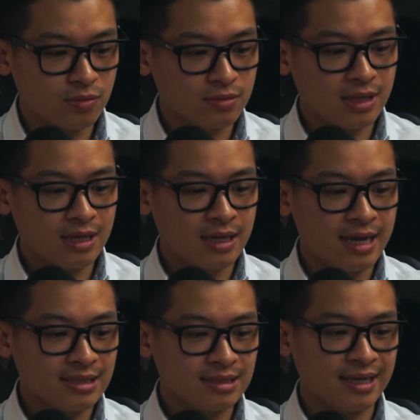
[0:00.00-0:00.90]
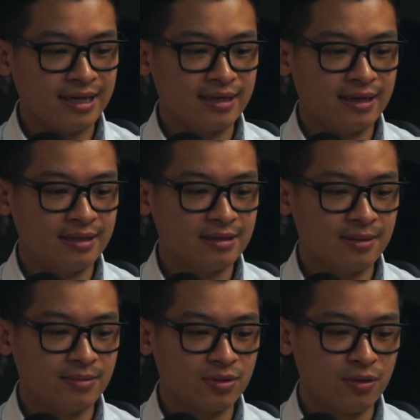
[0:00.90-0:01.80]
the last thing in this
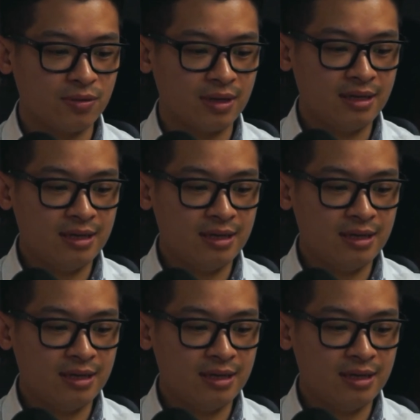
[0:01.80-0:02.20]
episode,